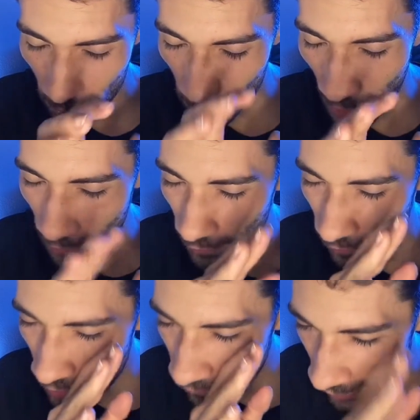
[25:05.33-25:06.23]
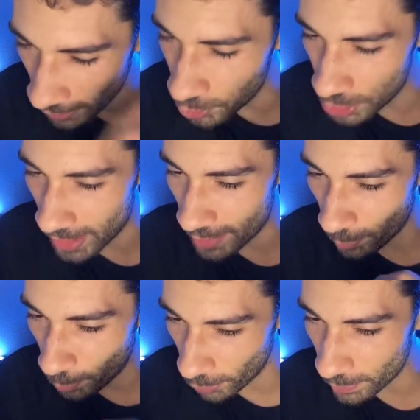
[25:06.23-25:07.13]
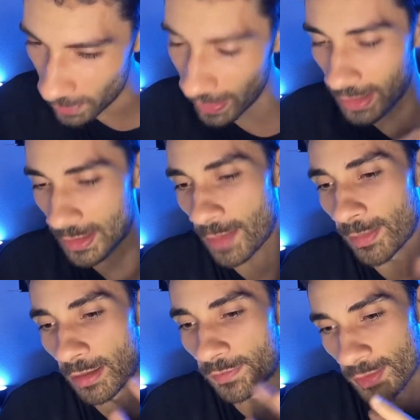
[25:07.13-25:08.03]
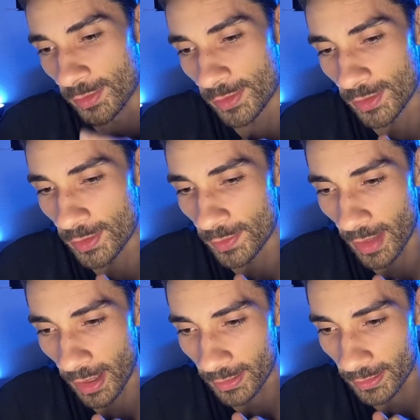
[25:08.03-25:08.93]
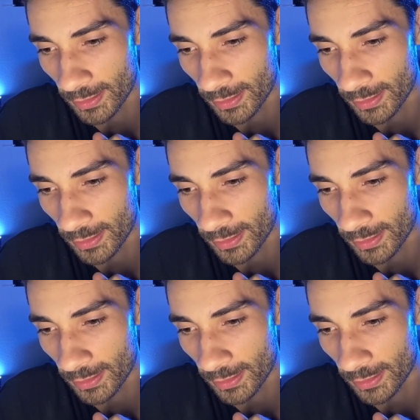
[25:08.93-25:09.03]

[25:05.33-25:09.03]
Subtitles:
You'd have to have enough energy to warp space and time enough to do that.